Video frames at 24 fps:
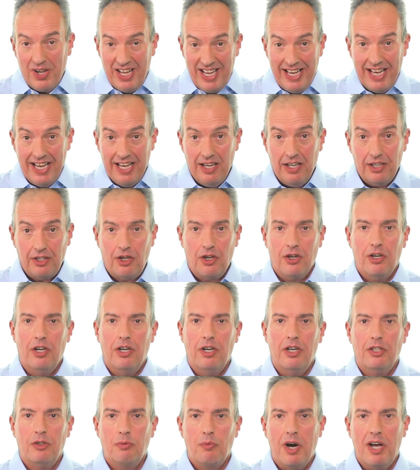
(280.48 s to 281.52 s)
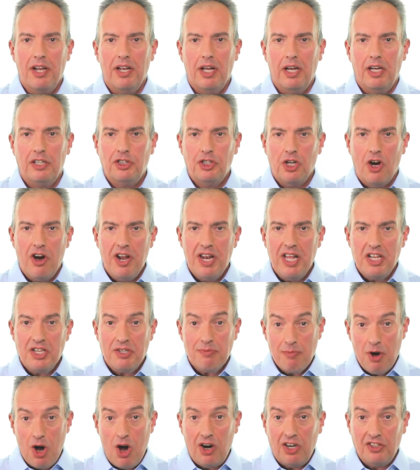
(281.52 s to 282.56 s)
here occurred when a Chinese
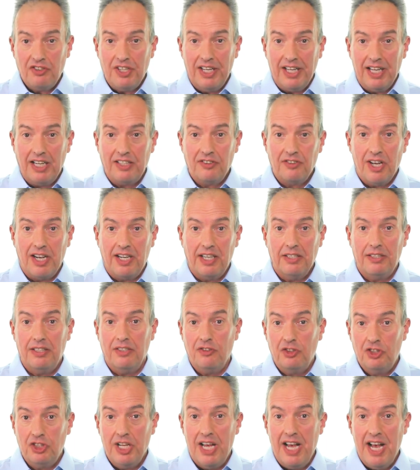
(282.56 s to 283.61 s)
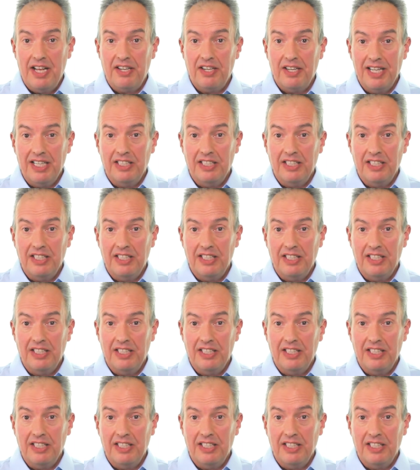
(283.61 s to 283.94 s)
marketing executive shared an